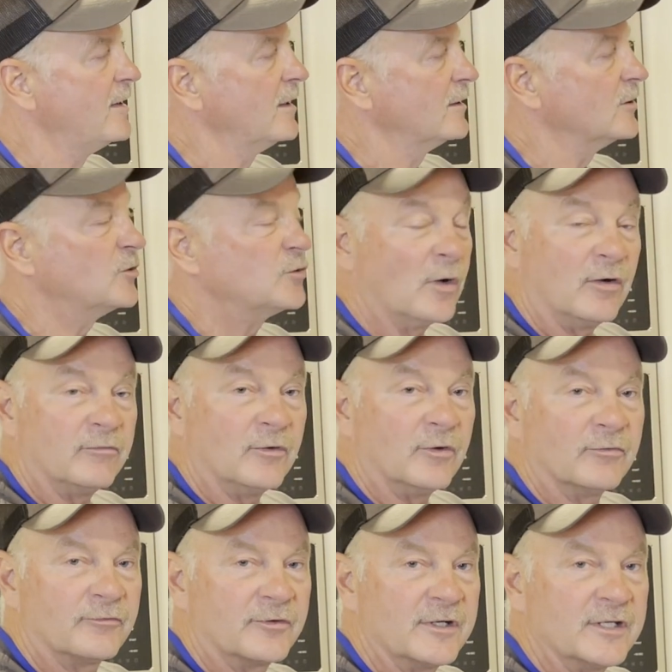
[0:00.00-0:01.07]
The
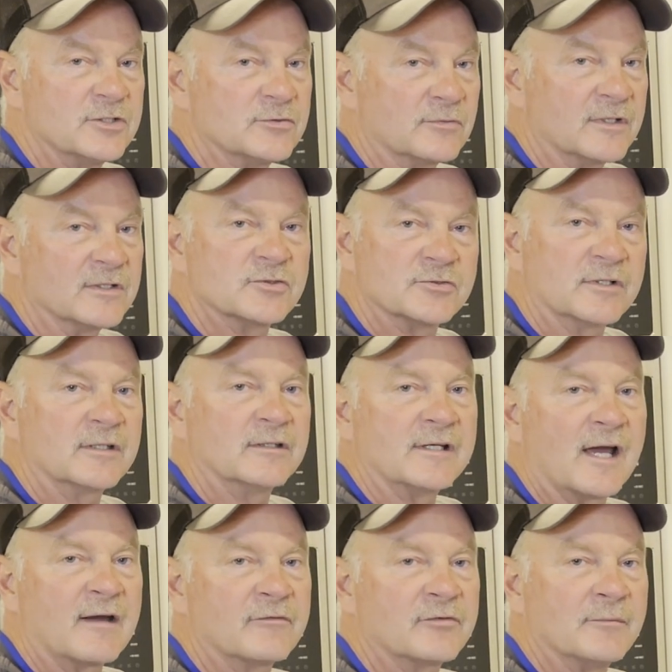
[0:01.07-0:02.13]
12-volt fridge runs strictly
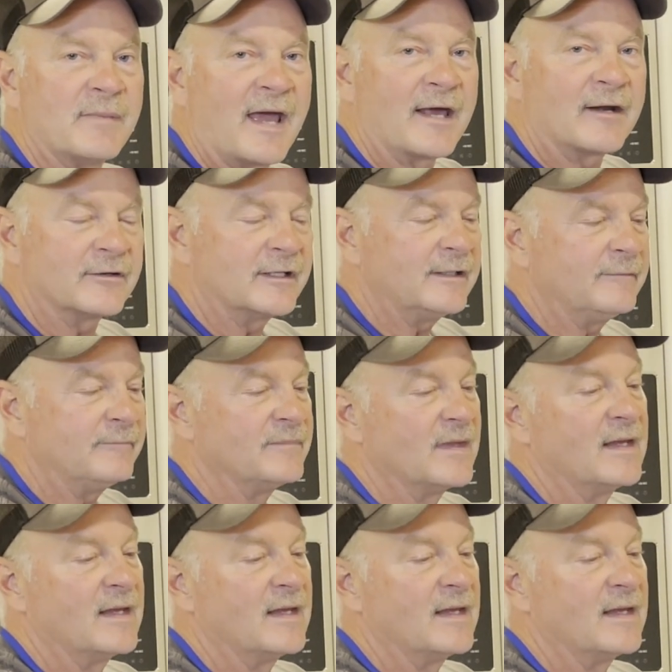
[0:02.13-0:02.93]
off your battery,